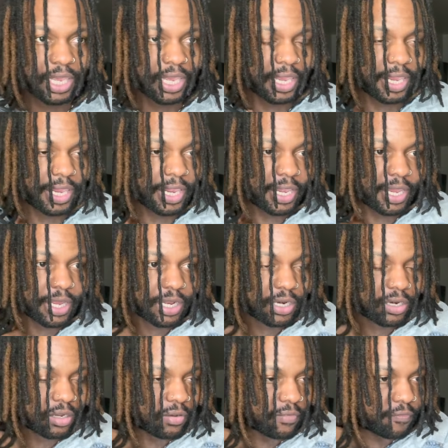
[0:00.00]

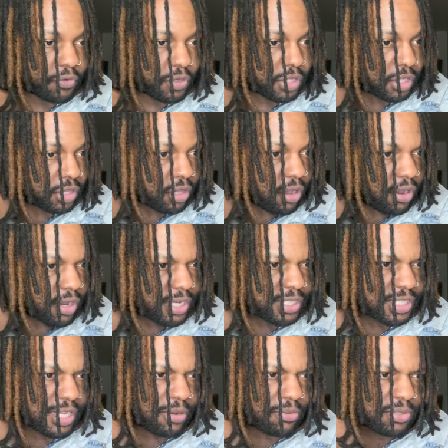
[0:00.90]
and for the
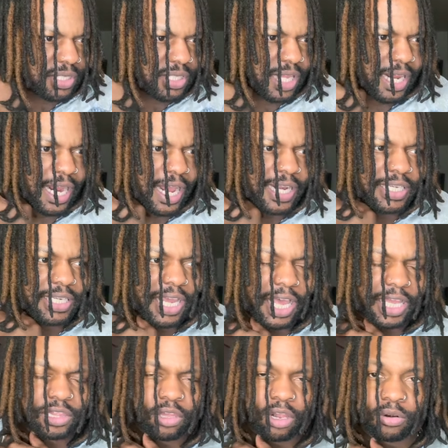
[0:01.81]
longest I was like,
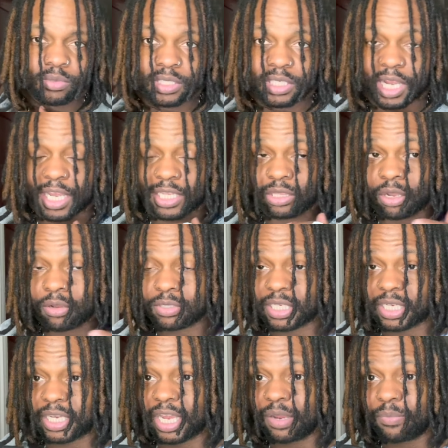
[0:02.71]
I thought it was
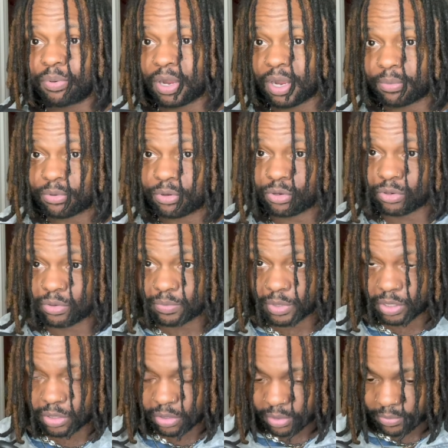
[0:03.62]
a K-pop group,
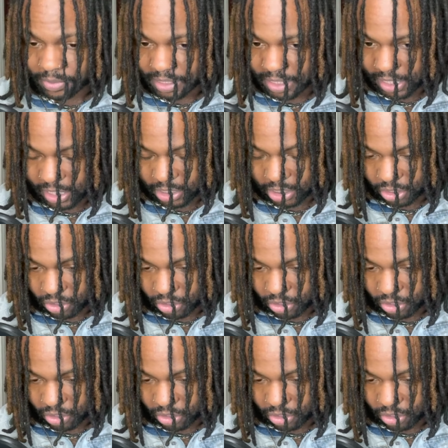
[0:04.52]
you know what I'm saying? So